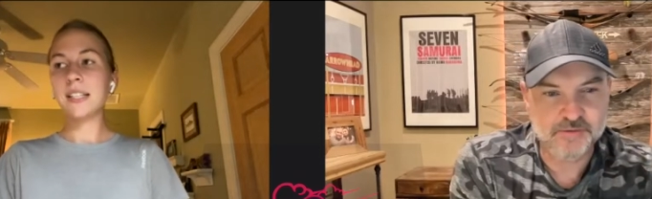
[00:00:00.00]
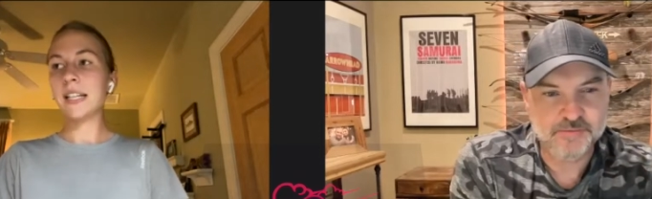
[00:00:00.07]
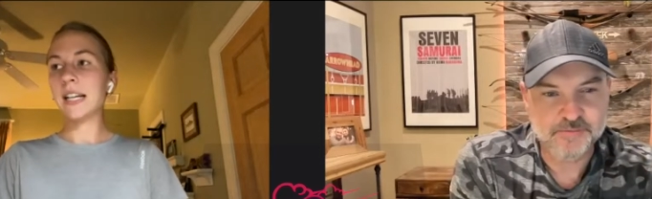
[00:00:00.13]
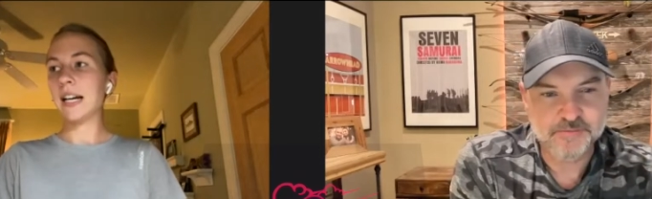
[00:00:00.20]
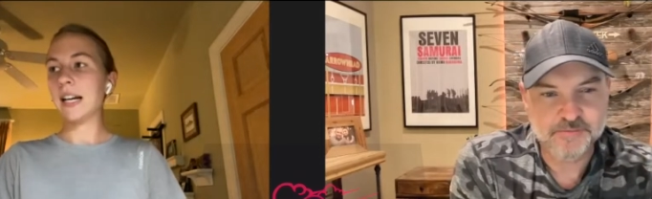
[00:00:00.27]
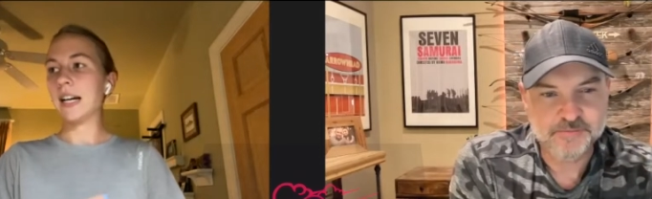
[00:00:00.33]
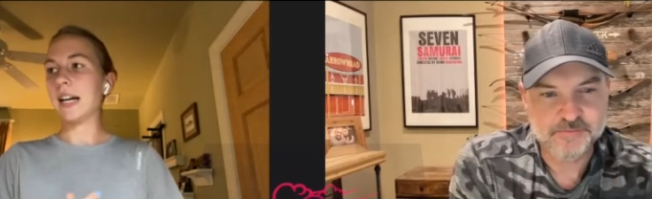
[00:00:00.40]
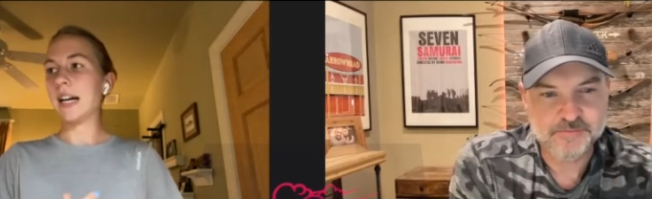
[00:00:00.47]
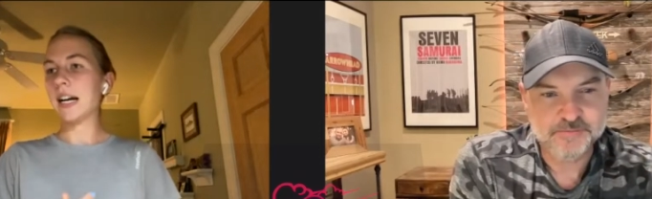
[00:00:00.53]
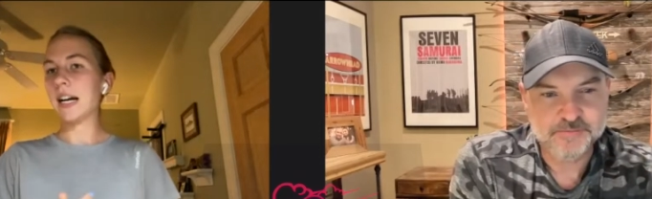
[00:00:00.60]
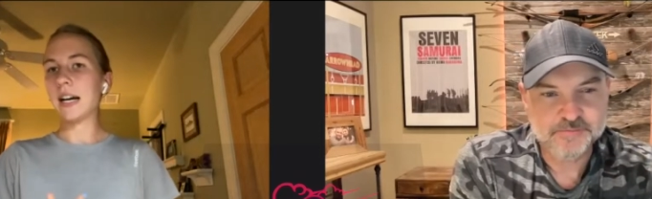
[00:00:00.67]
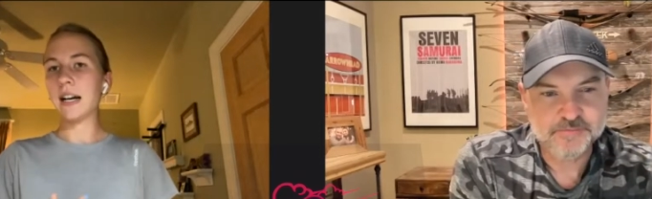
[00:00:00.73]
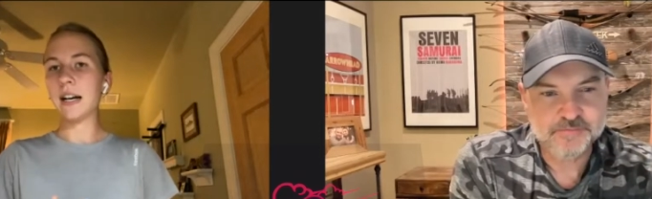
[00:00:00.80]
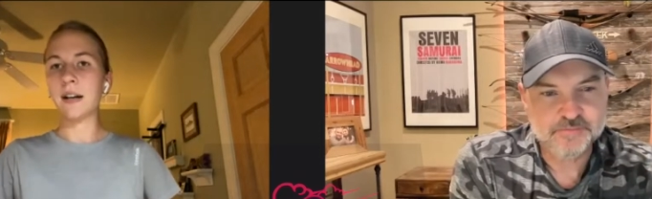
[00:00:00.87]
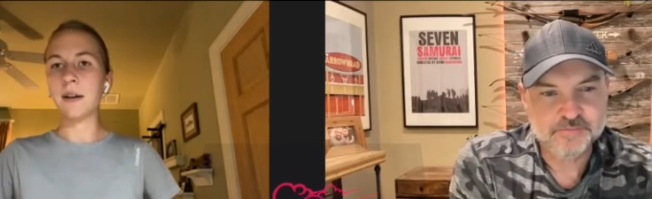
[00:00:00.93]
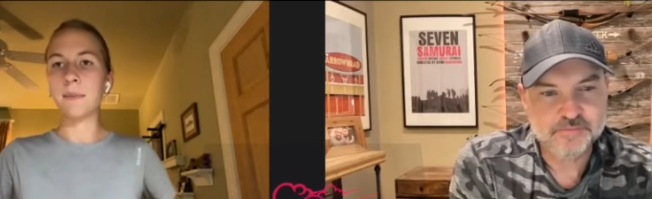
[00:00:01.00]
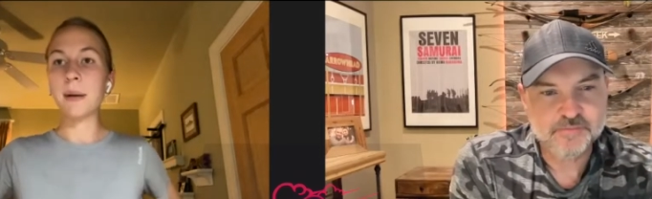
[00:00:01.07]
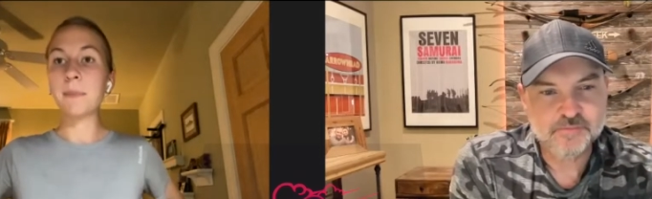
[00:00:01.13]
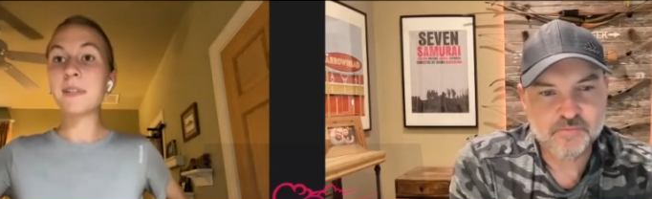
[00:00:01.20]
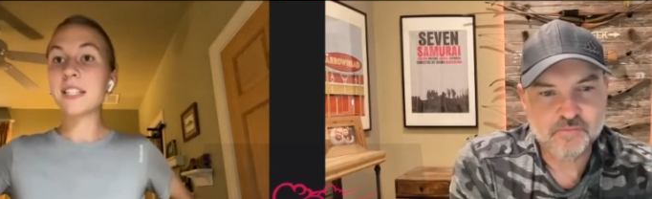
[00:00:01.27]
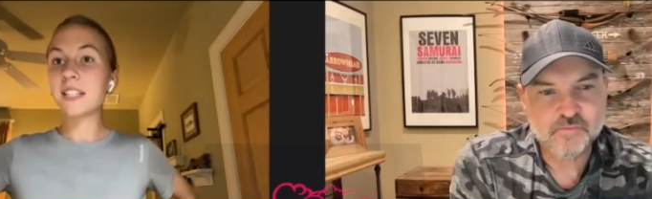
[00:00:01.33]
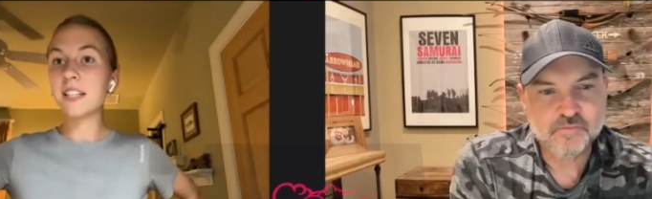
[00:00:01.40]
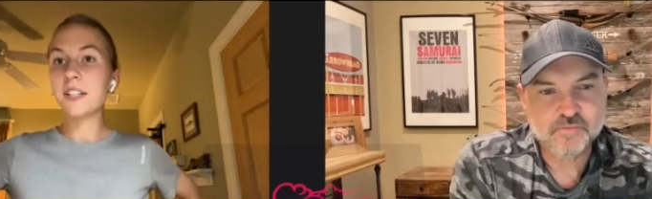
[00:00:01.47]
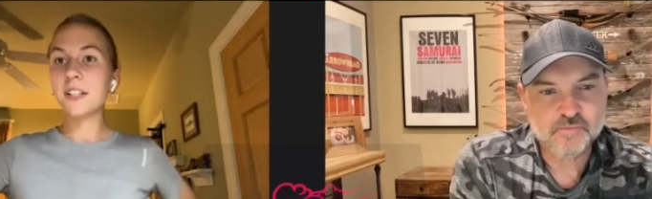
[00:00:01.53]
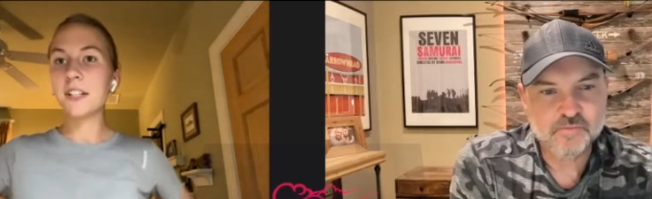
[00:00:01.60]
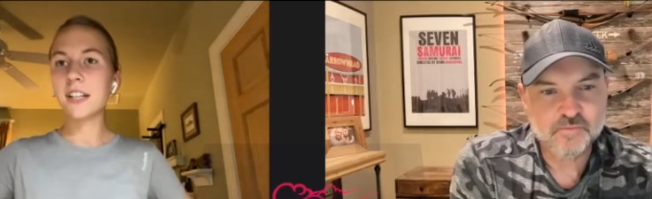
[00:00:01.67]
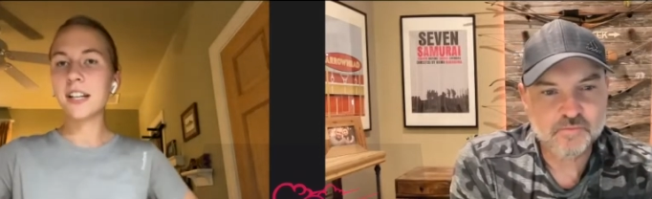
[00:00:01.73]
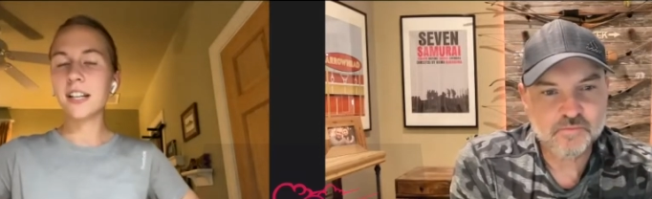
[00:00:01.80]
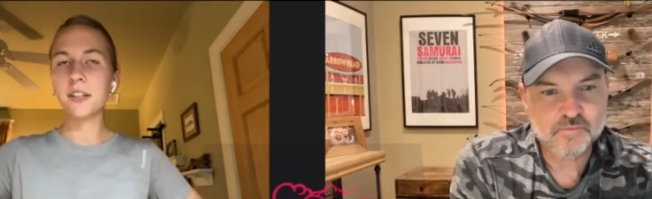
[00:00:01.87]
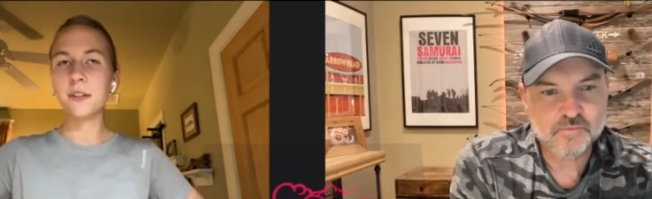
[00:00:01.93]
Speaker 1: Yeah. Um, I'm a
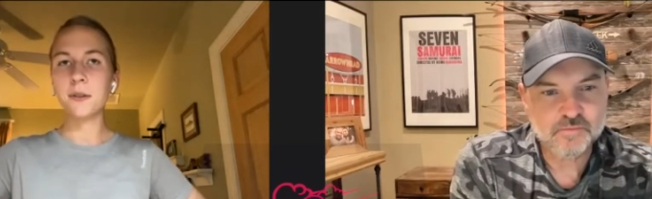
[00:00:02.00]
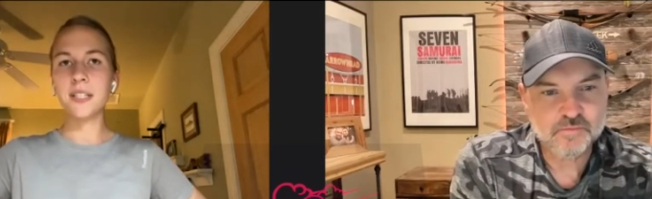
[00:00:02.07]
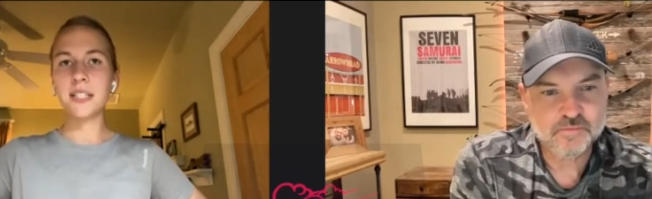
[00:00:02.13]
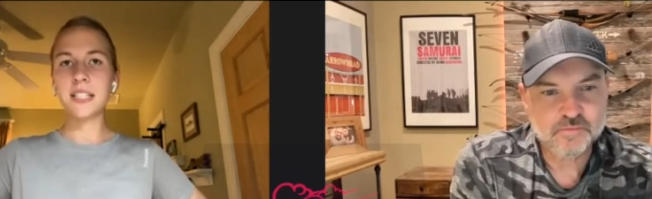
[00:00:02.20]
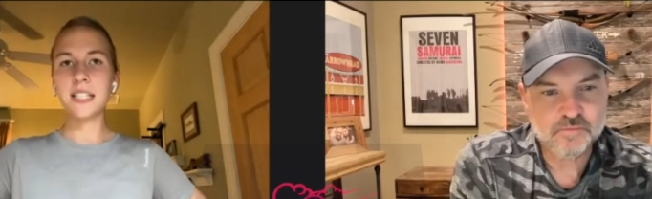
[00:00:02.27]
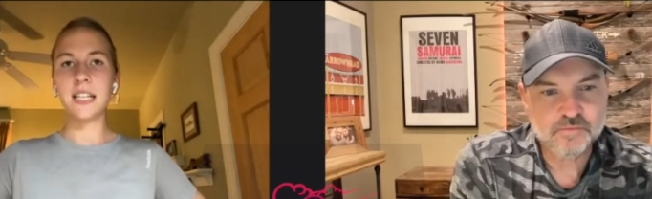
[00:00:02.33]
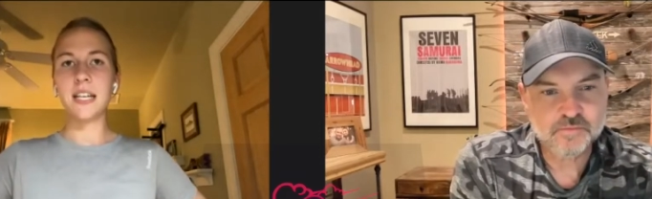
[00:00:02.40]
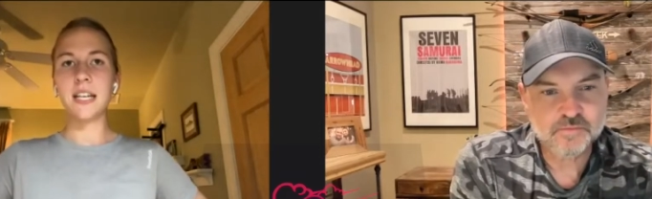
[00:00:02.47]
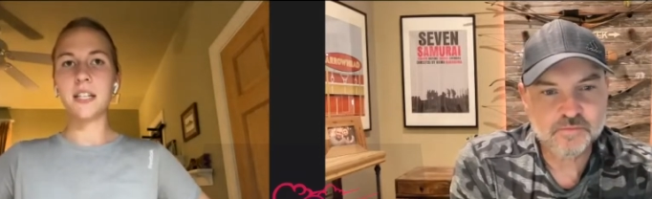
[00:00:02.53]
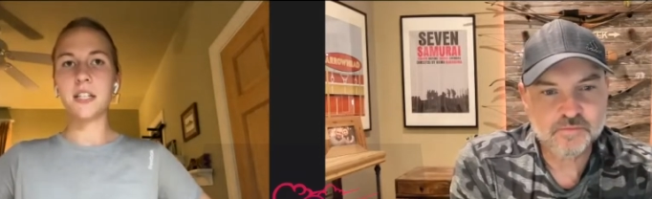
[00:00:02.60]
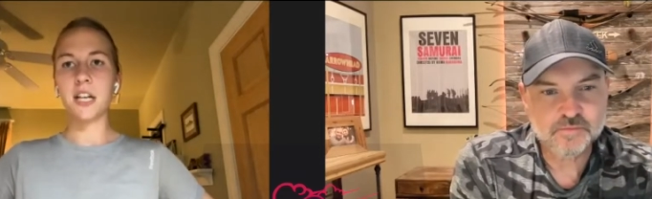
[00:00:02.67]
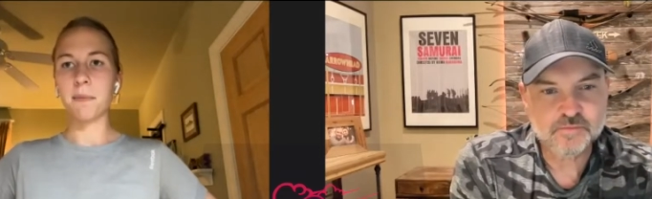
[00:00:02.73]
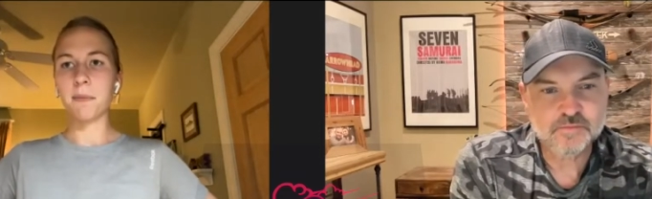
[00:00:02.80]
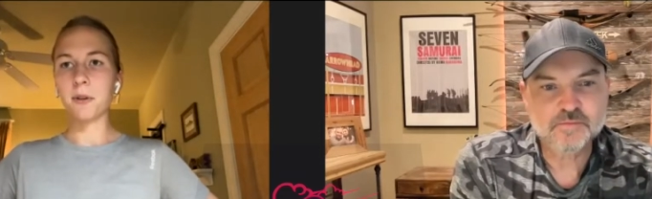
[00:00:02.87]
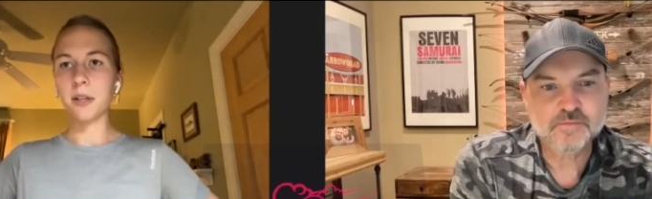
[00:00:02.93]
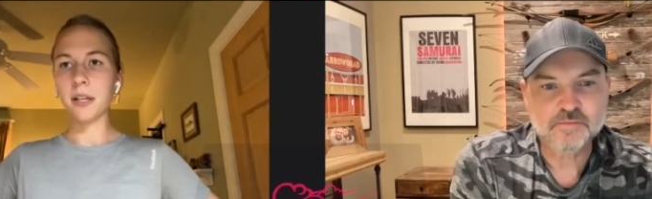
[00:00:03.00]
senior at U N C Chapel